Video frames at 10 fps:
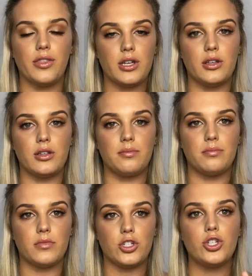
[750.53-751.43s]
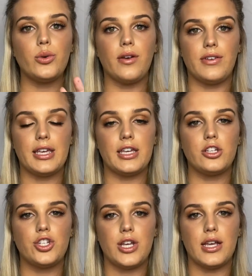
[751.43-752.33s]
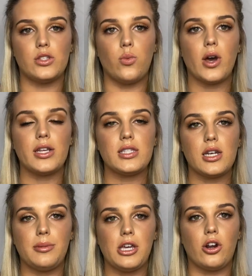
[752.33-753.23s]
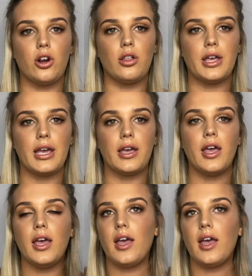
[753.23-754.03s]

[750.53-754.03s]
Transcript: the 2 of each, is one is going to be curling,